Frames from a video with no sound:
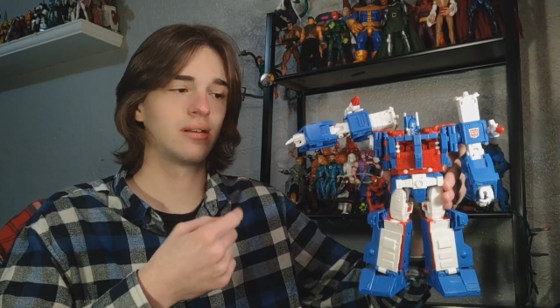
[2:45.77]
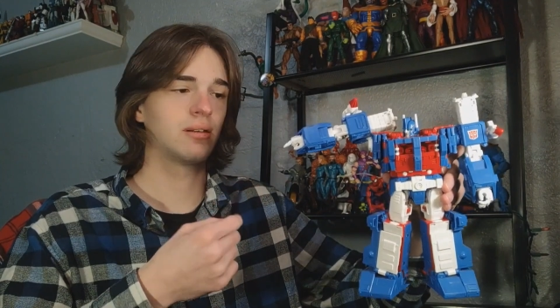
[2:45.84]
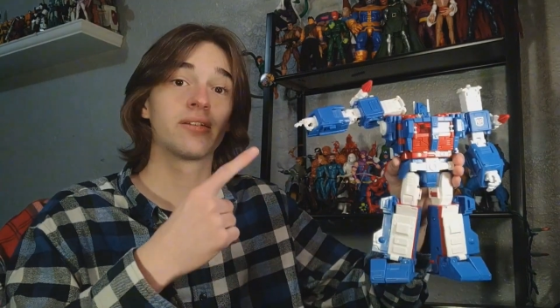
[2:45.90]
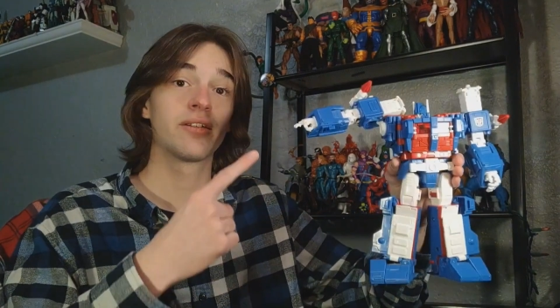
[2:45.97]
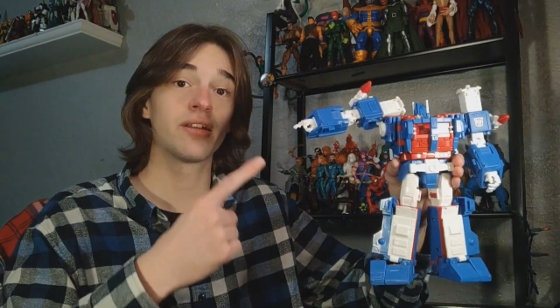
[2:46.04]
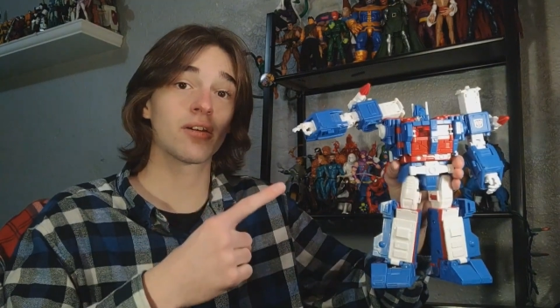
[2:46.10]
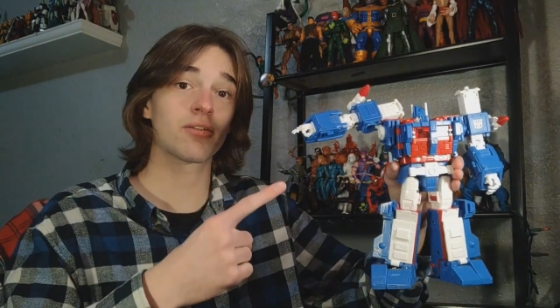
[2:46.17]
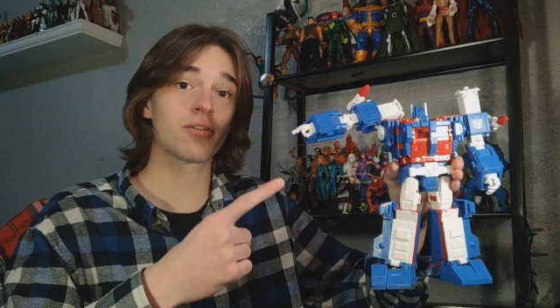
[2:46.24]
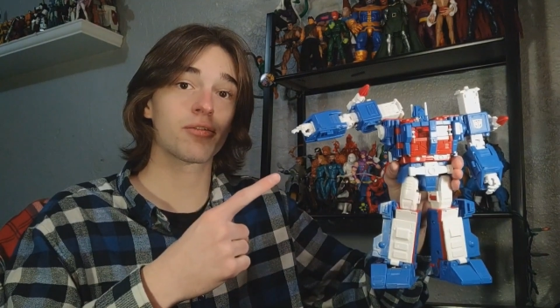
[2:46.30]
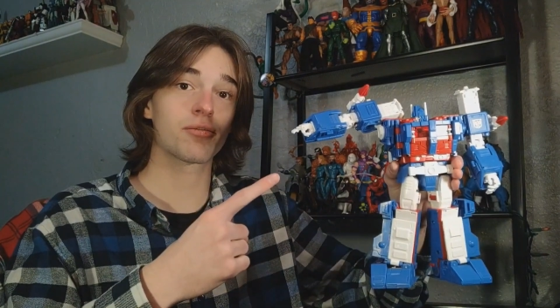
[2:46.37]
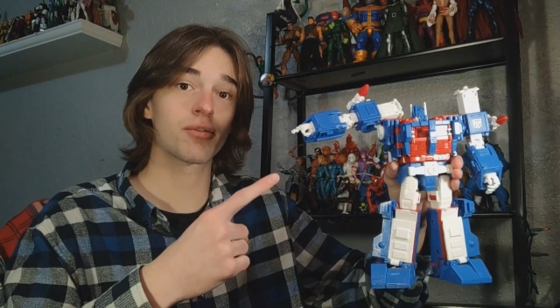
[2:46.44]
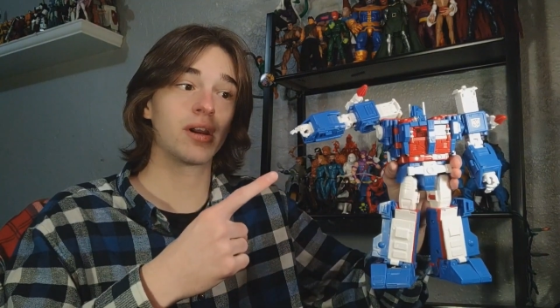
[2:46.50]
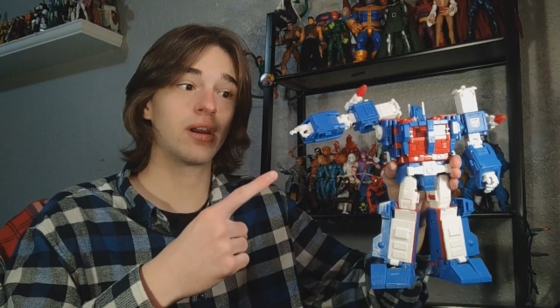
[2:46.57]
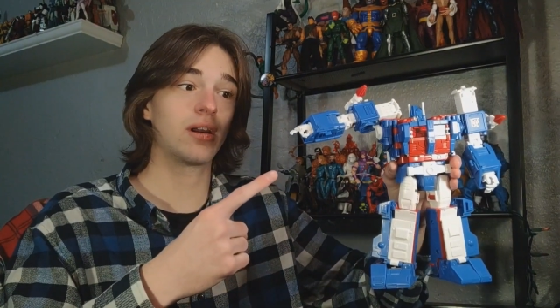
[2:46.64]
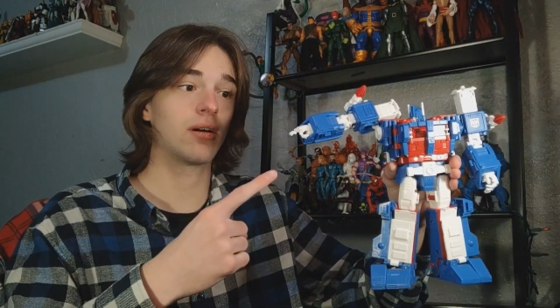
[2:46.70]
and the other
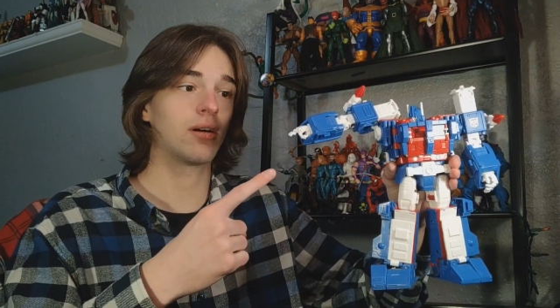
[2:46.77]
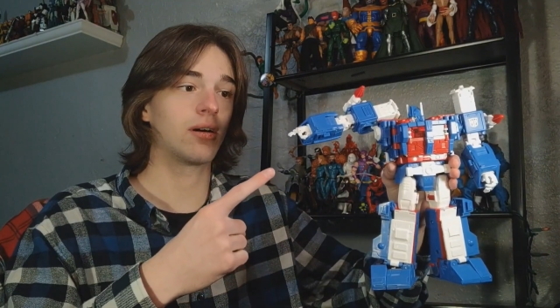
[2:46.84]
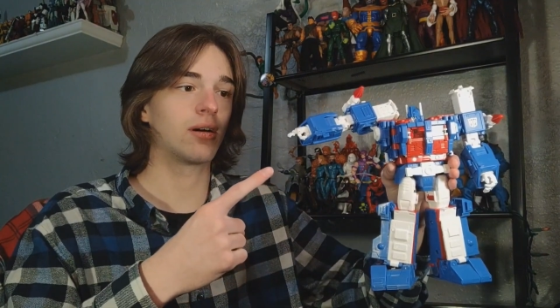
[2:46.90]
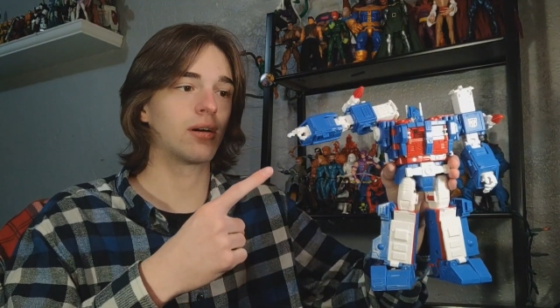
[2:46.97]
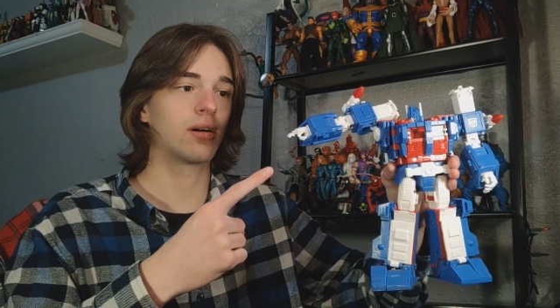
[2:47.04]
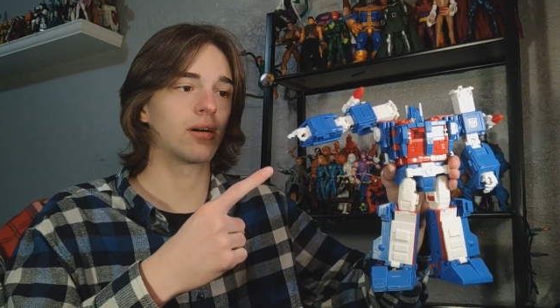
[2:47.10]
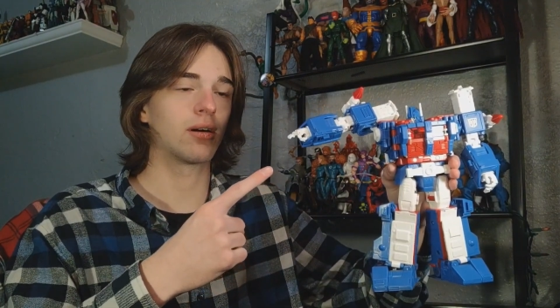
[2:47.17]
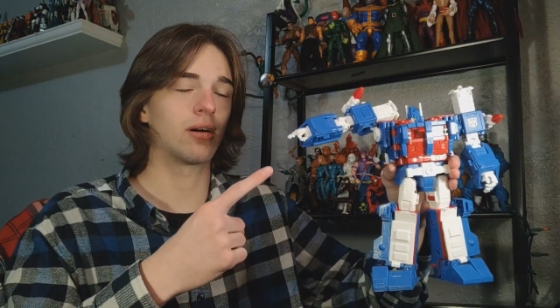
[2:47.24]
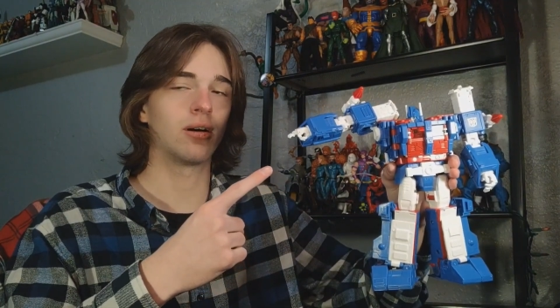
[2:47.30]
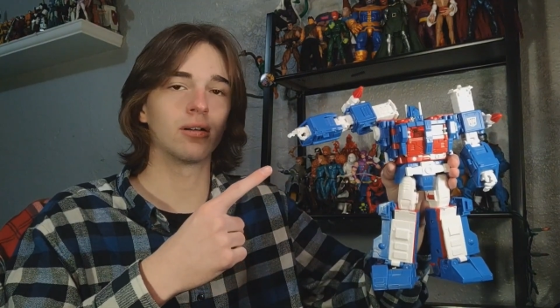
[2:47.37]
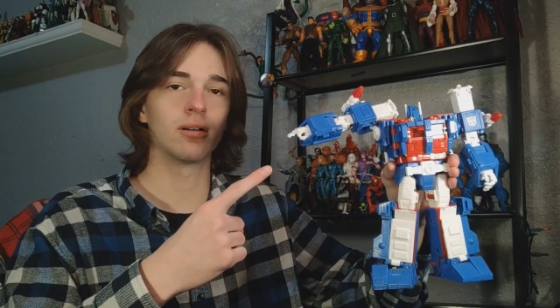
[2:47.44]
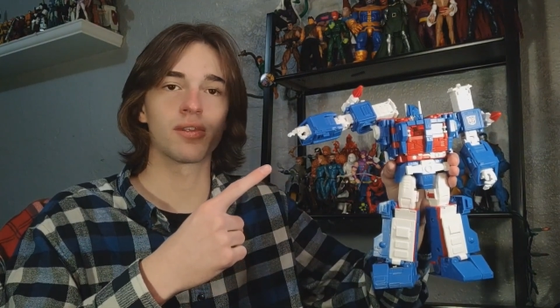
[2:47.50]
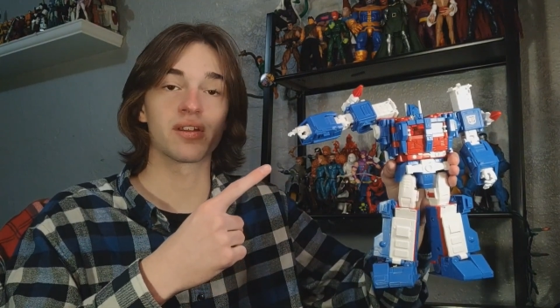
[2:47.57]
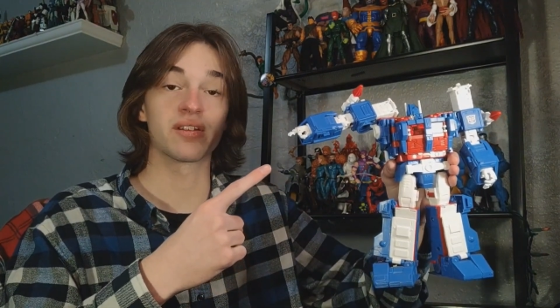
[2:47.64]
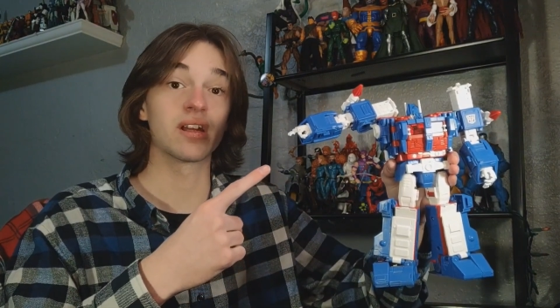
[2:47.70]
three are
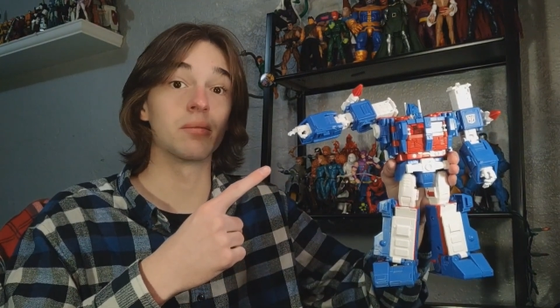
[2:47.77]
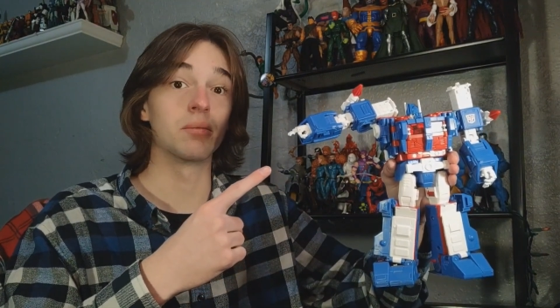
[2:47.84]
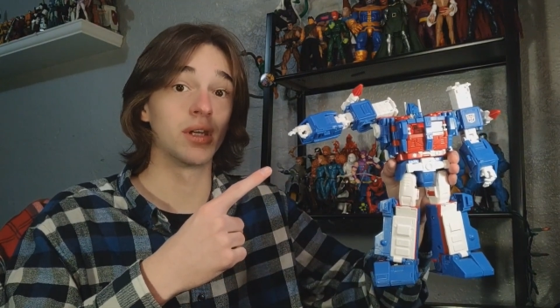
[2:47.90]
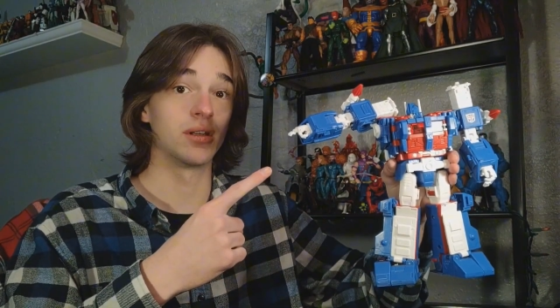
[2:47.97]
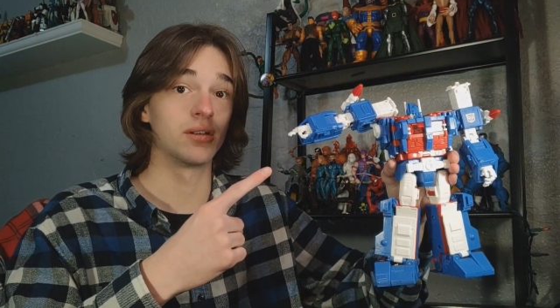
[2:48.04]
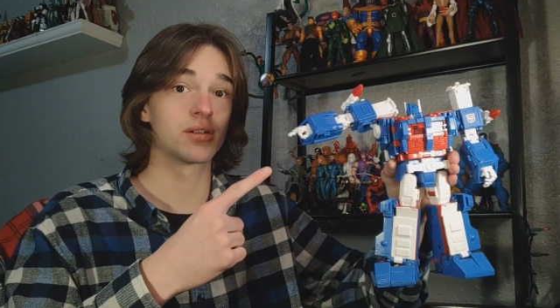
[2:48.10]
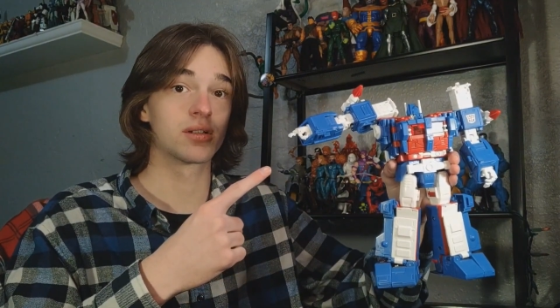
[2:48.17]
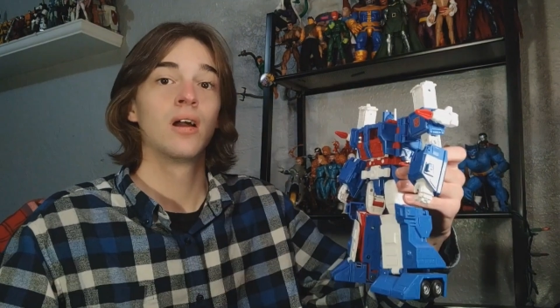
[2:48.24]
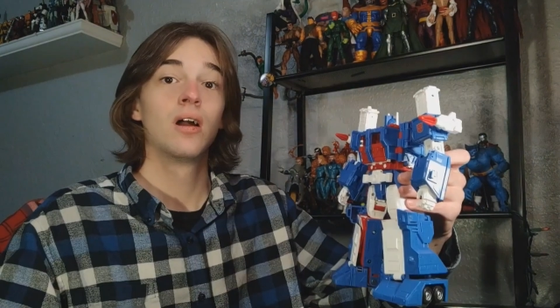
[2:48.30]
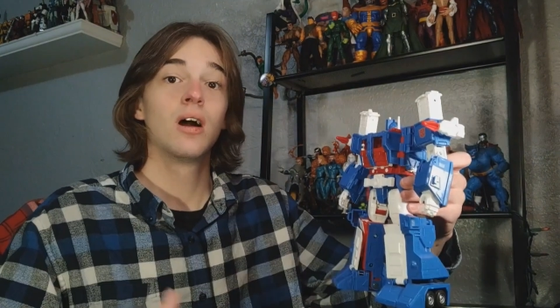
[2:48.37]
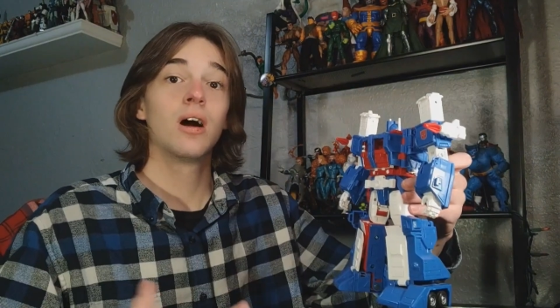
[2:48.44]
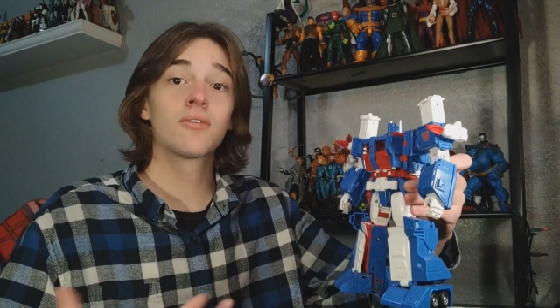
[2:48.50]
all on the same hinge.